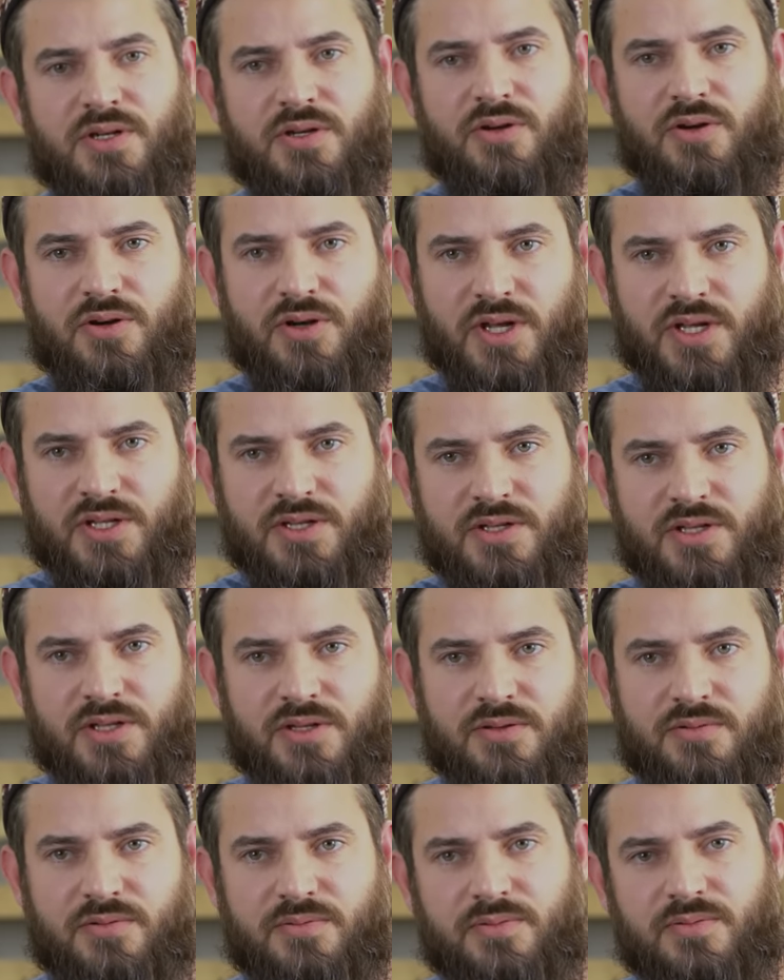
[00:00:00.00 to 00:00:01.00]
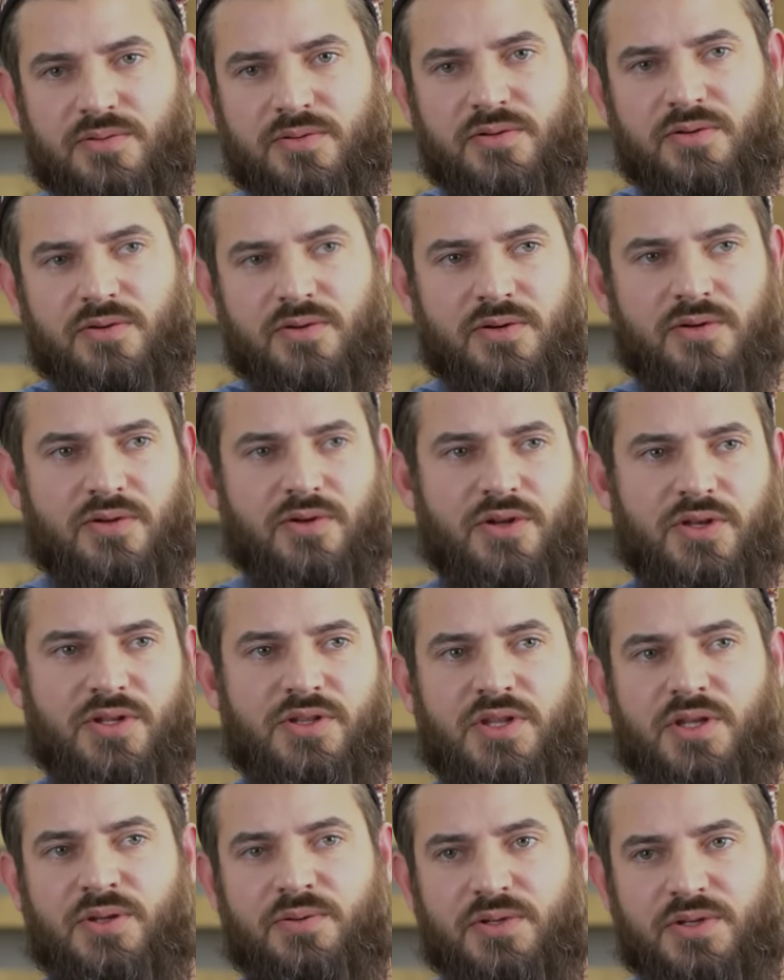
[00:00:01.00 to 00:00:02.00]
connected or
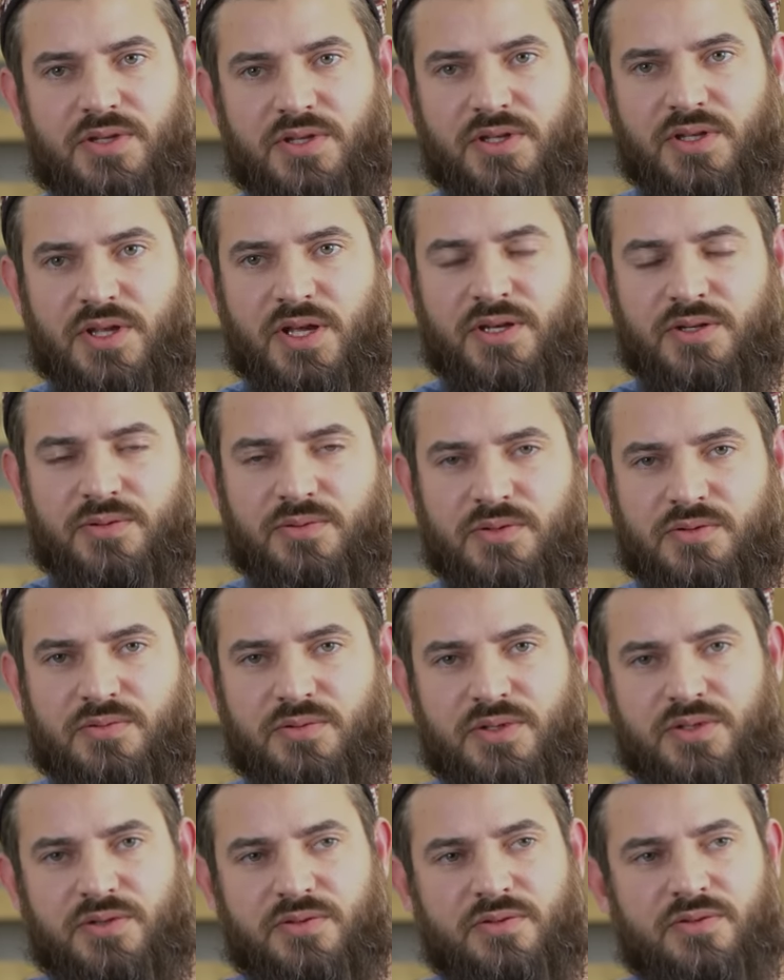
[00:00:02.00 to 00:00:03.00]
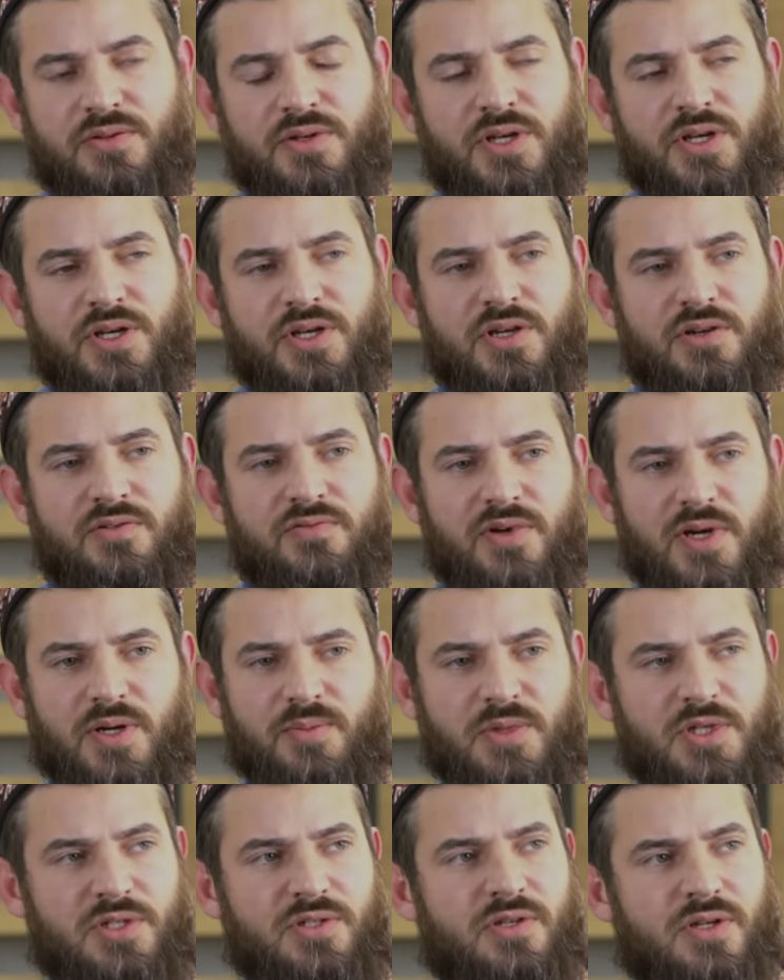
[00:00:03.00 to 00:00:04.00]
connectivity and between
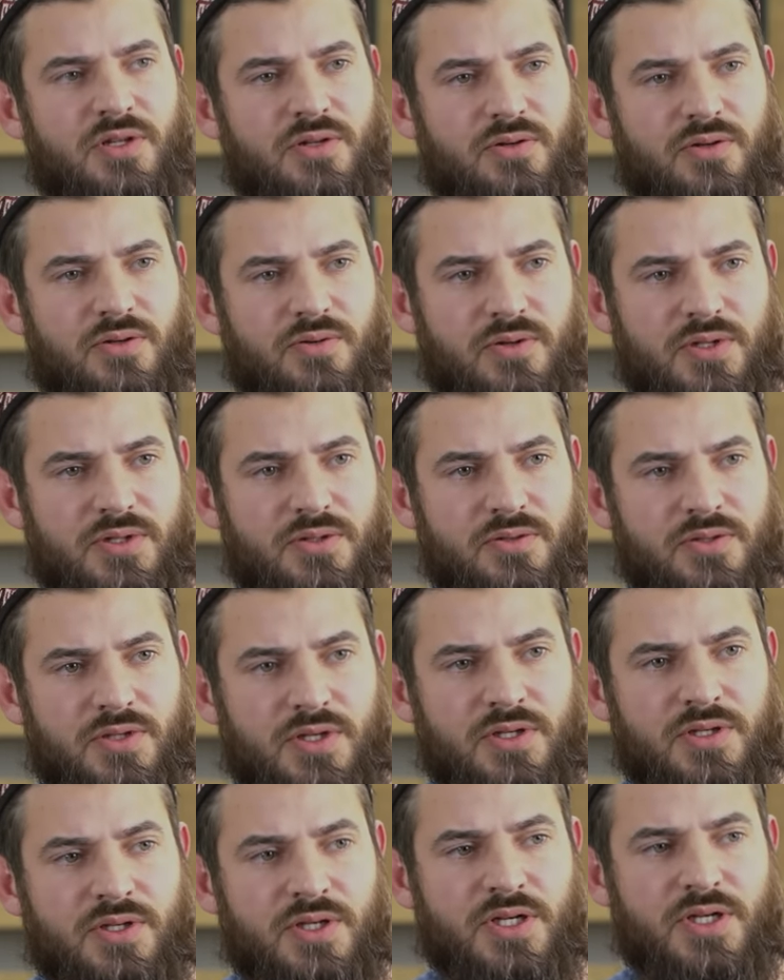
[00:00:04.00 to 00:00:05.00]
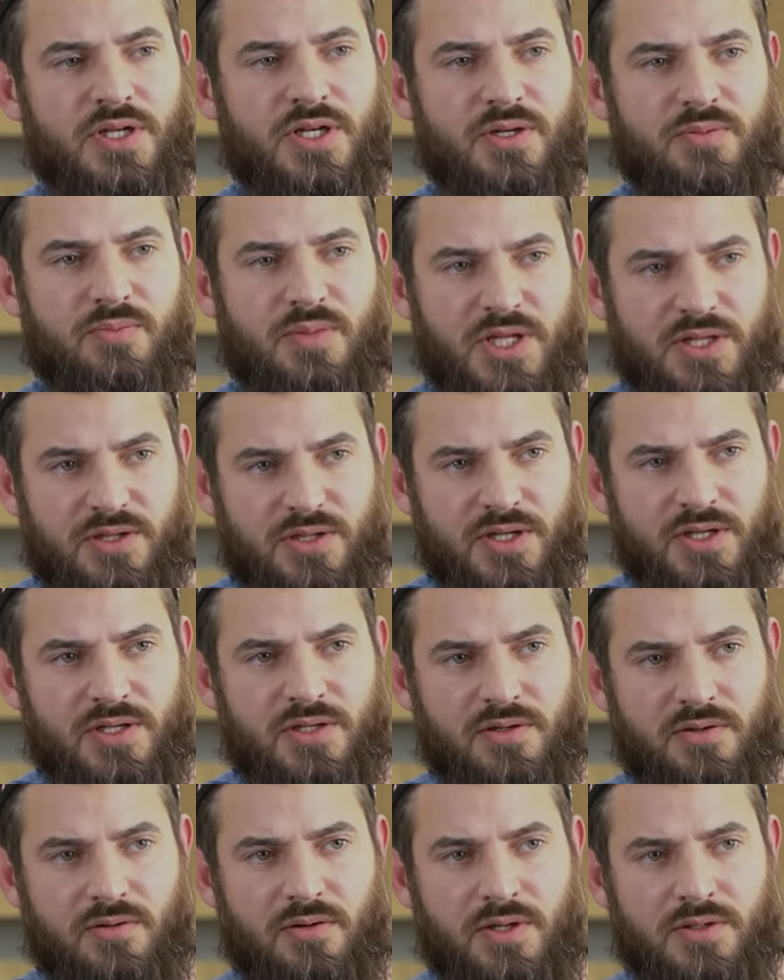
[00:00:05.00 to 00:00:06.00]
families. I don't know what to say. But
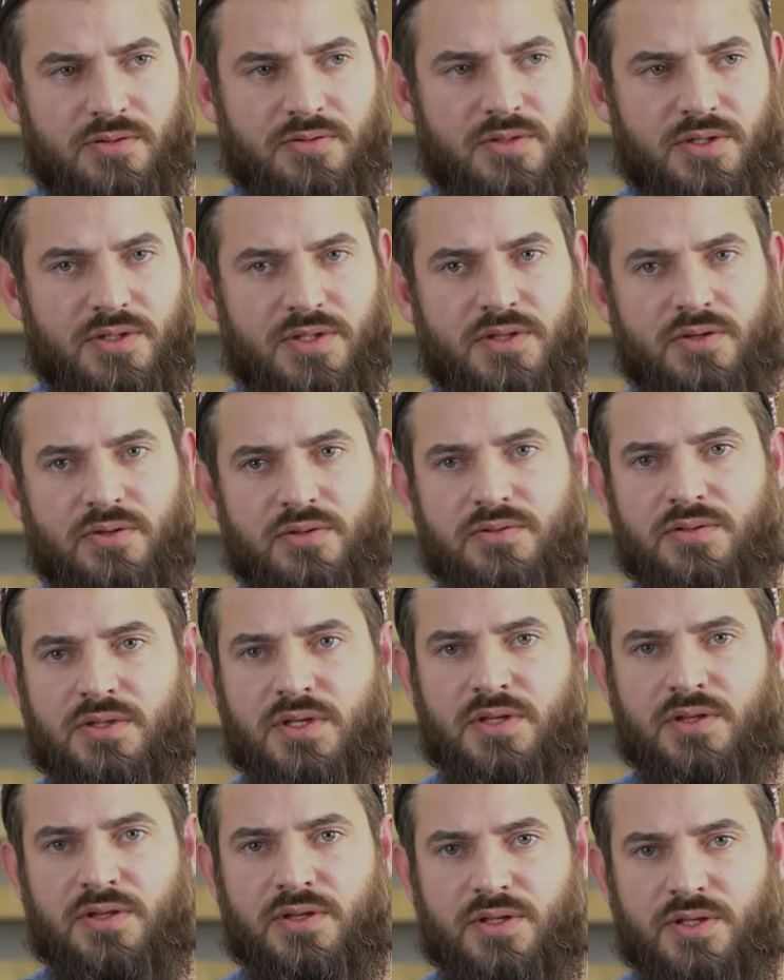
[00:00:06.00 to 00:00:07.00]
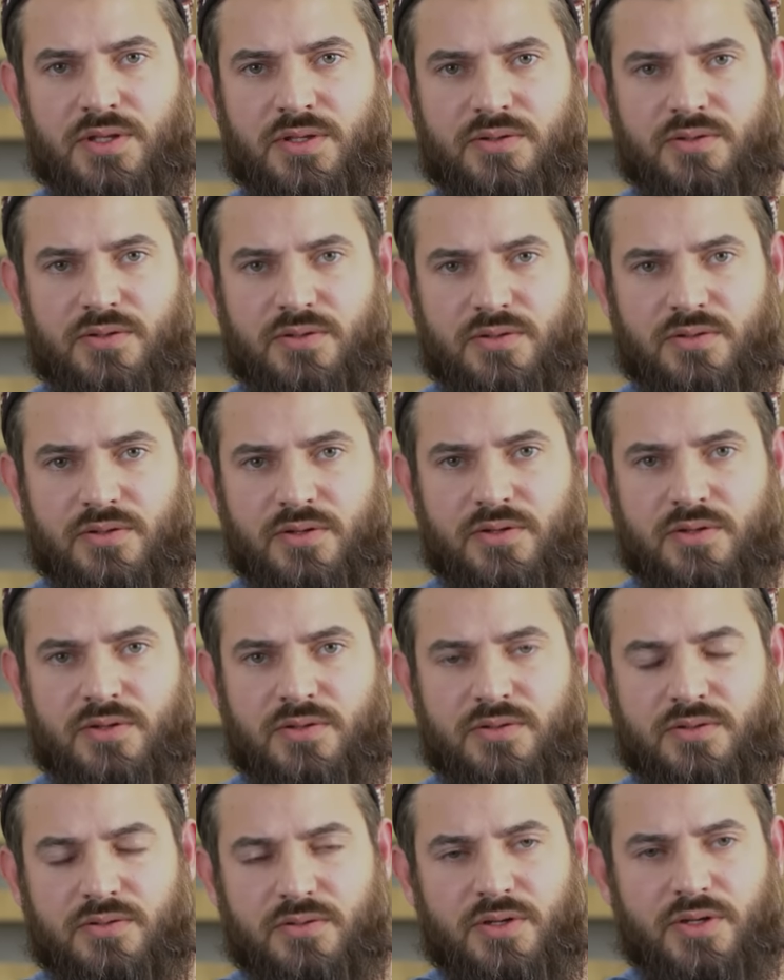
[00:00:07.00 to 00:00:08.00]
then gradually, all that thing
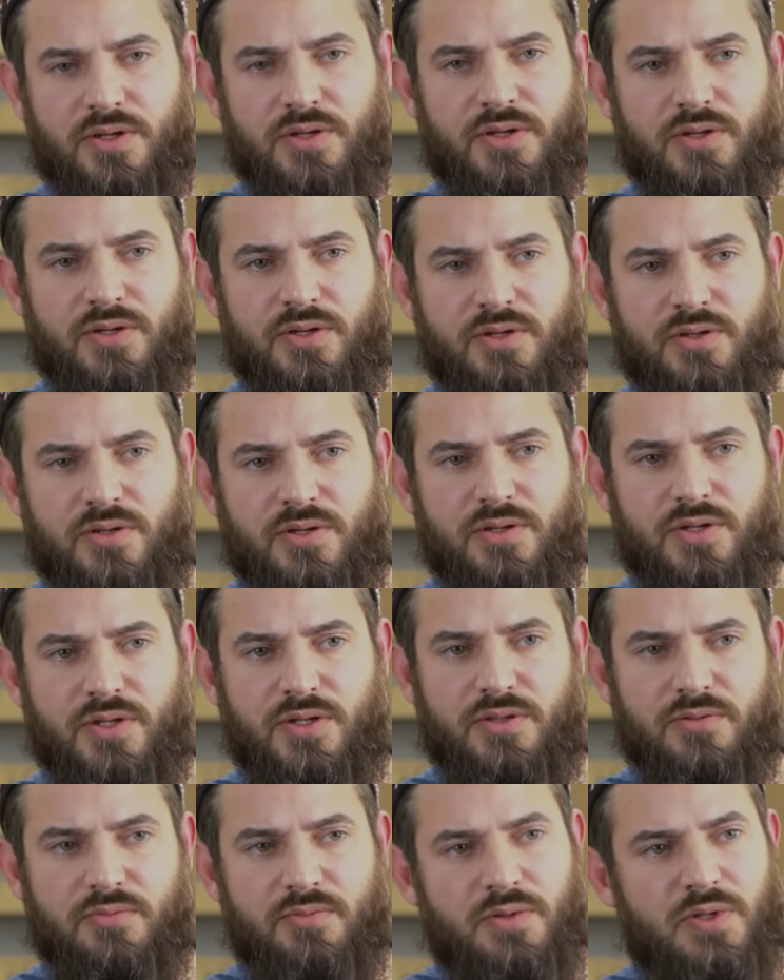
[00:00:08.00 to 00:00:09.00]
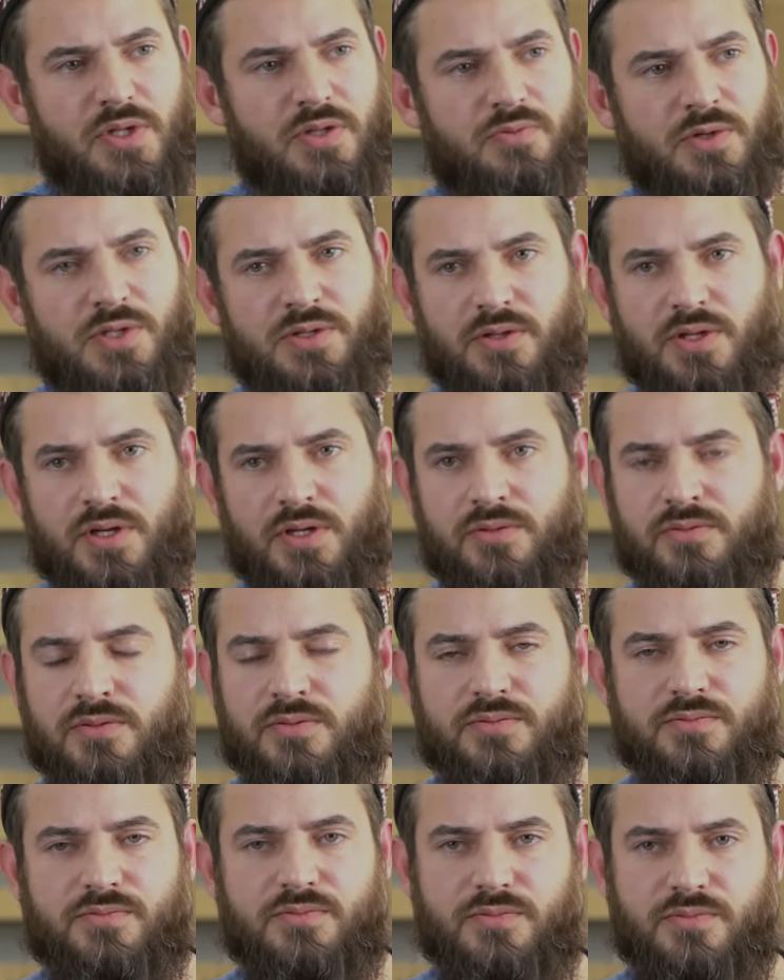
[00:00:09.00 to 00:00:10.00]
got, uh, it, it went
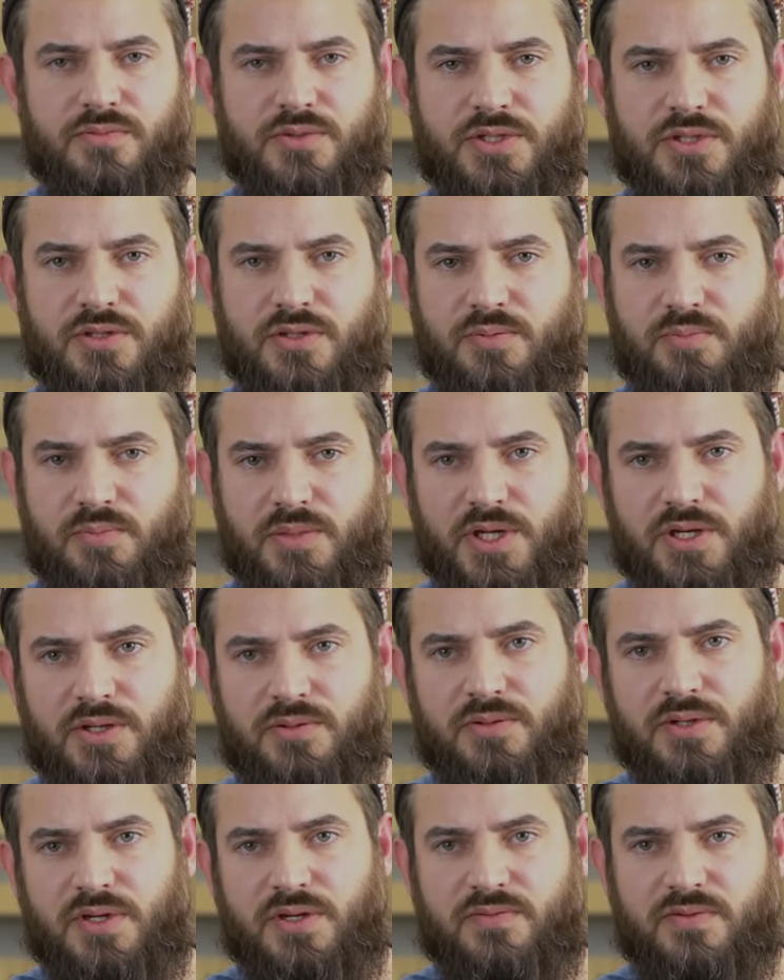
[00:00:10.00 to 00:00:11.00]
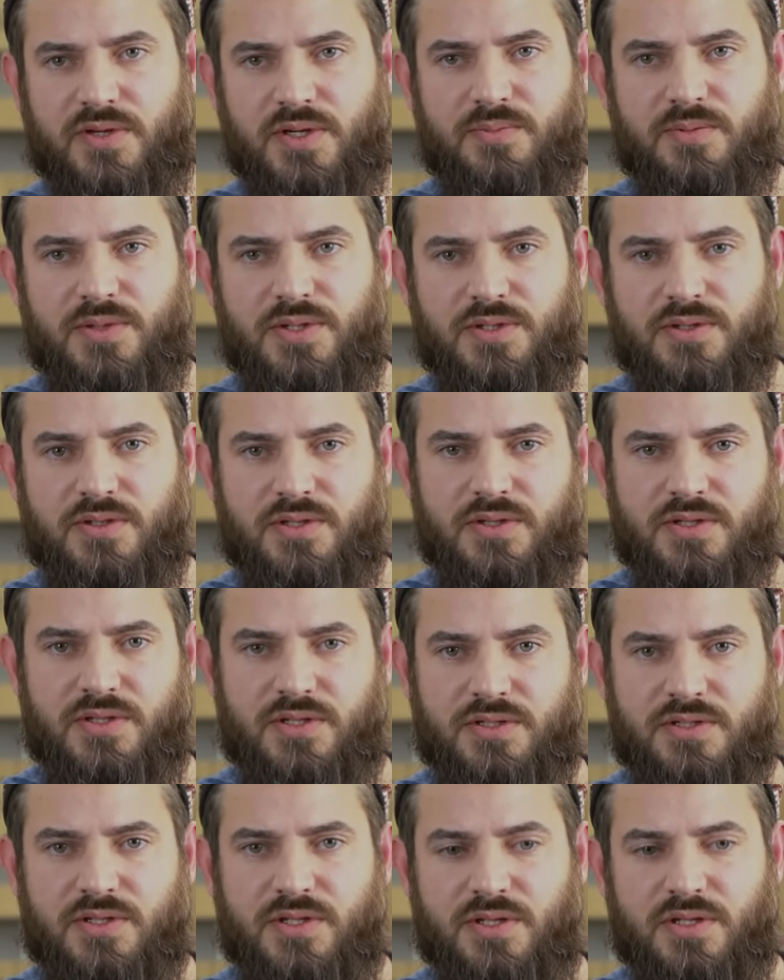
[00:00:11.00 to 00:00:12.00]
down. We stopped meeting with our family and
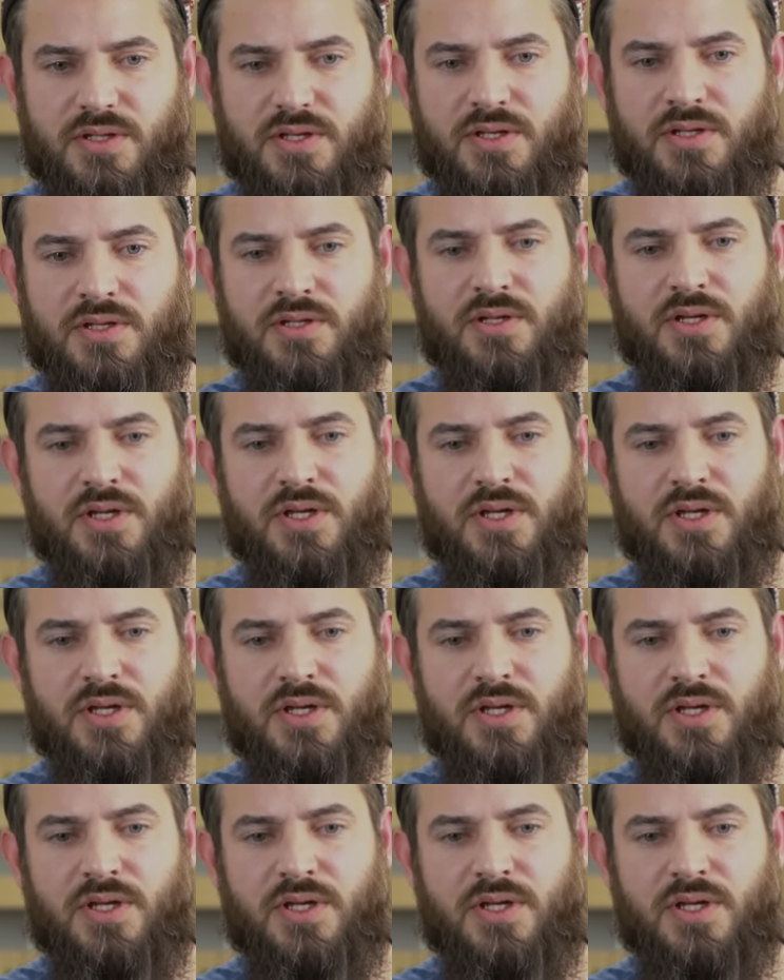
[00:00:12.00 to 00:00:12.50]
this and that